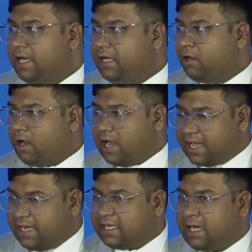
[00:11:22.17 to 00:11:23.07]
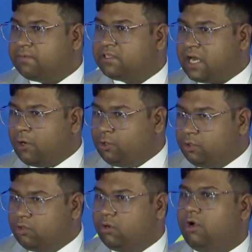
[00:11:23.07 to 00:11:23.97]
it again comes down
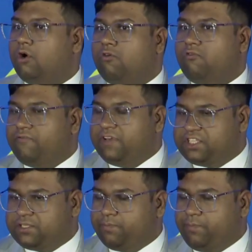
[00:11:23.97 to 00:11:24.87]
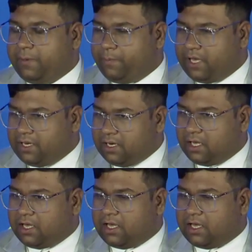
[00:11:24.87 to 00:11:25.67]
to which people,